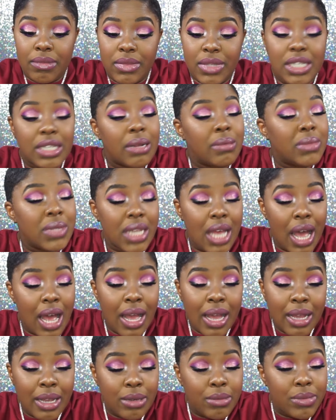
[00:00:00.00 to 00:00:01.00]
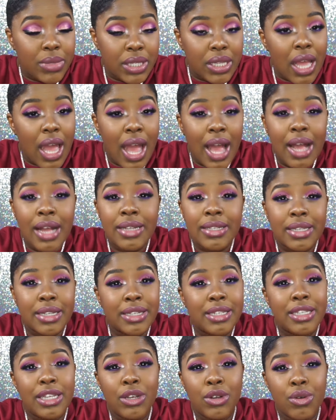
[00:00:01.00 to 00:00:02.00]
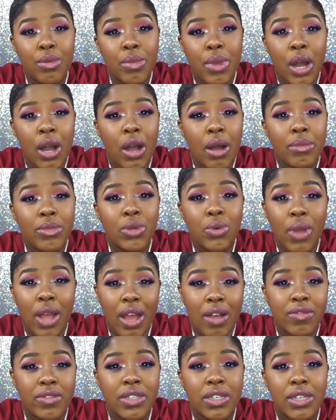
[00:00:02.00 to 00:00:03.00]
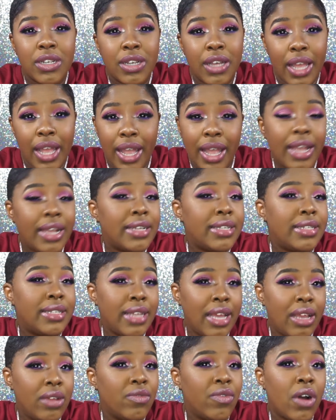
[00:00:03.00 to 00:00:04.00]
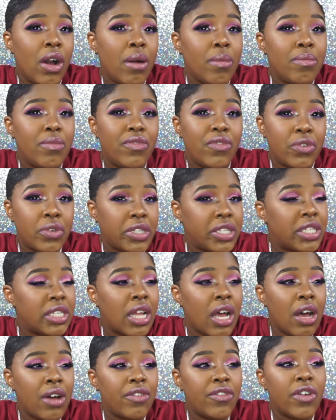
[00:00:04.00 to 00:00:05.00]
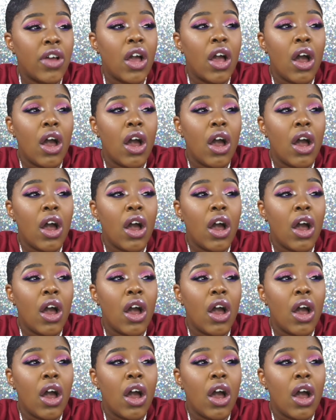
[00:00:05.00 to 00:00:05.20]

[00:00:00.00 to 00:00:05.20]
sometimes as a single mom, you have to A, save up for stuff,